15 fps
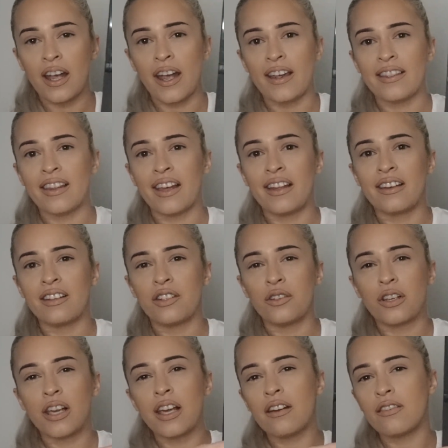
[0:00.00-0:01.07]
And then
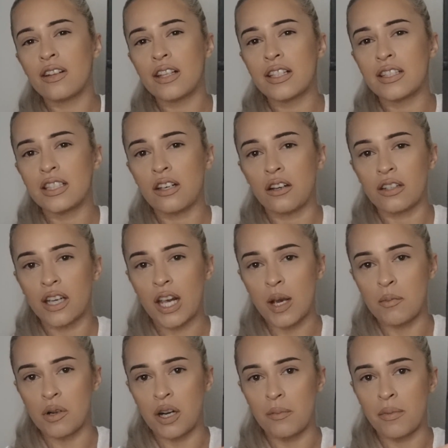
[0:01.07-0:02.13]
you can't really see on
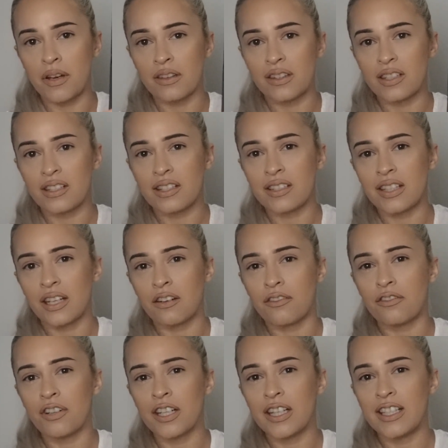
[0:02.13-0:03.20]
camera, but this is like
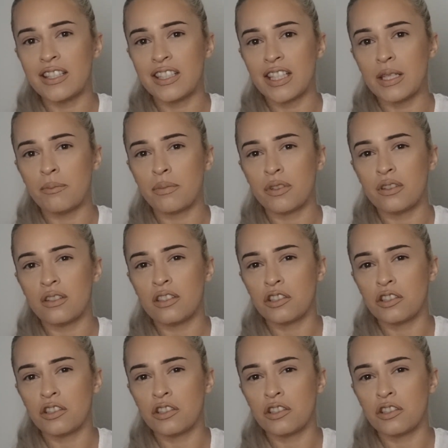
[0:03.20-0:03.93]
a really deep